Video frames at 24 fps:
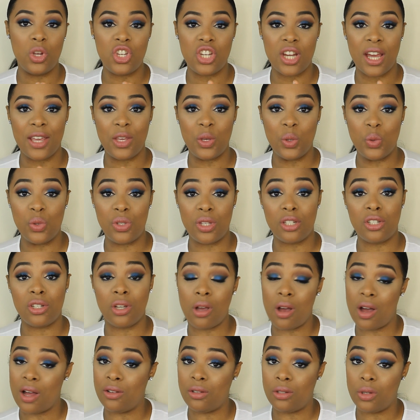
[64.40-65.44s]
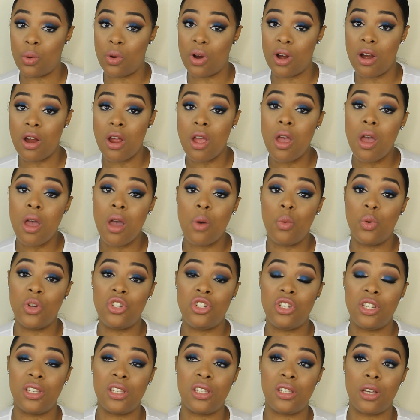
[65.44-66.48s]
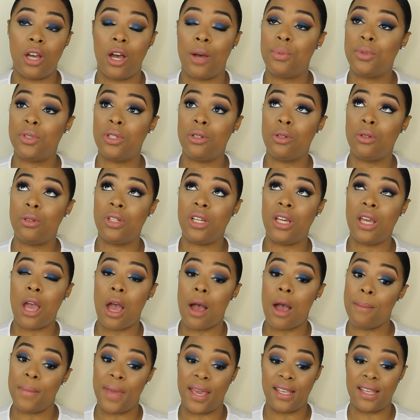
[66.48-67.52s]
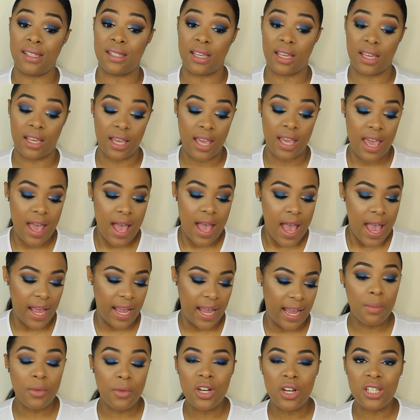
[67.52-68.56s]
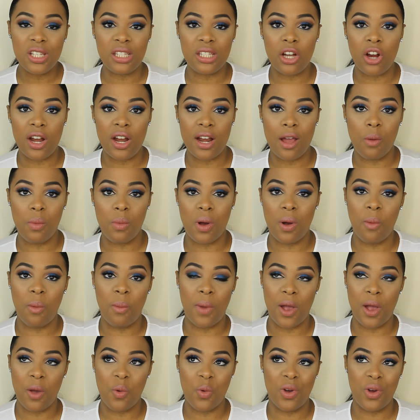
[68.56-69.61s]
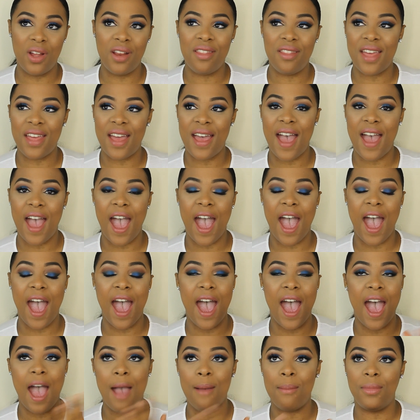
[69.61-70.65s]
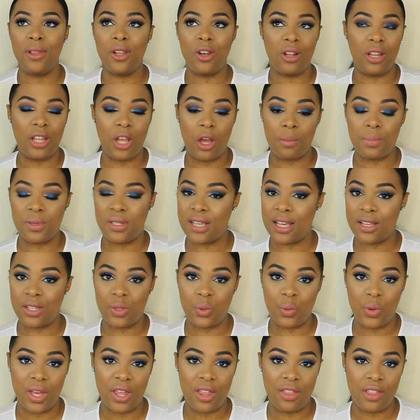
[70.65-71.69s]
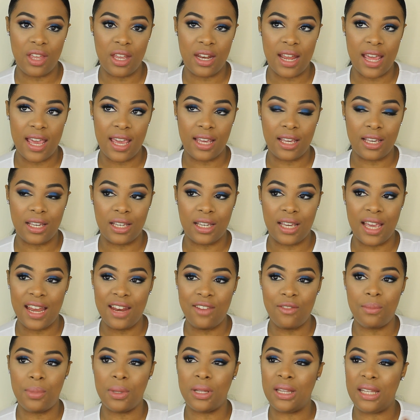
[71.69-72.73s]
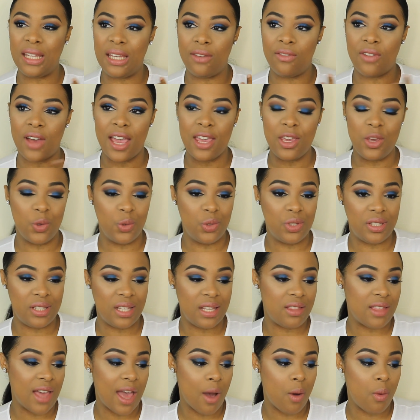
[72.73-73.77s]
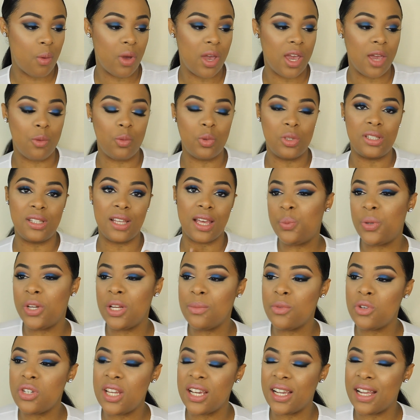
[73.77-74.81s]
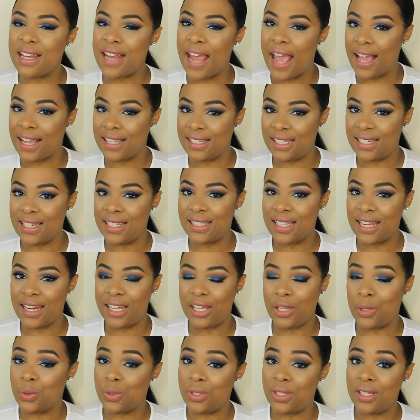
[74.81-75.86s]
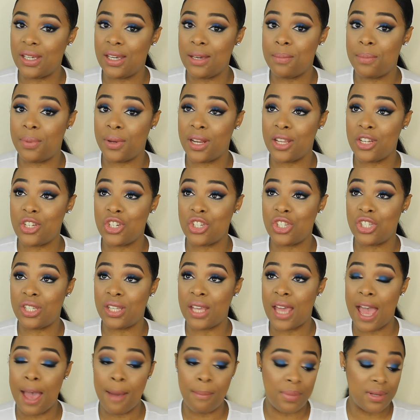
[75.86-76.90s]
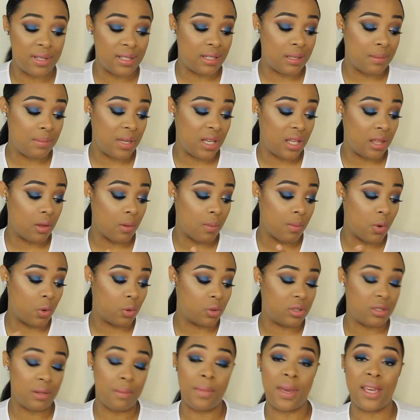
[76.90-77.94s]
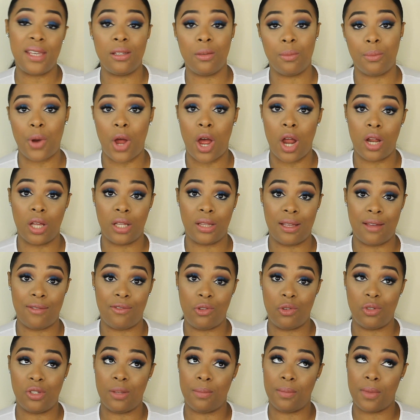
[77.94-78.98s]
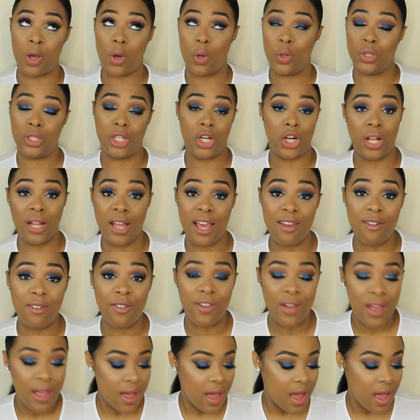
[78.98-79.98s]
which I use to contour, which is absolutely amazing. And I'm gonna start out by one that I'm literally obsessed with, and I can't even believe I used it that way. It was pretty much like an accident that I used it, but it just happens to be the most amazing product that I've used in my whole entire life.